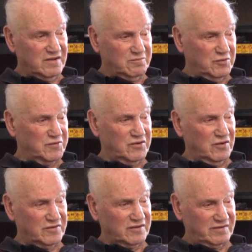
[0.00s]
but we
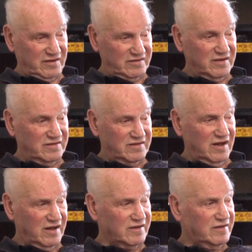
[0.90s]
know that they did
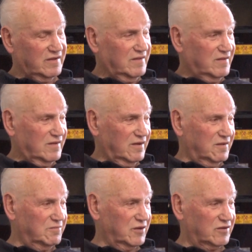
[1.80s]
die
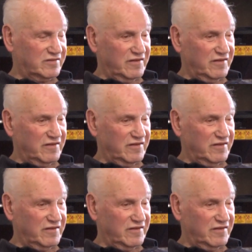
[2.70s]
because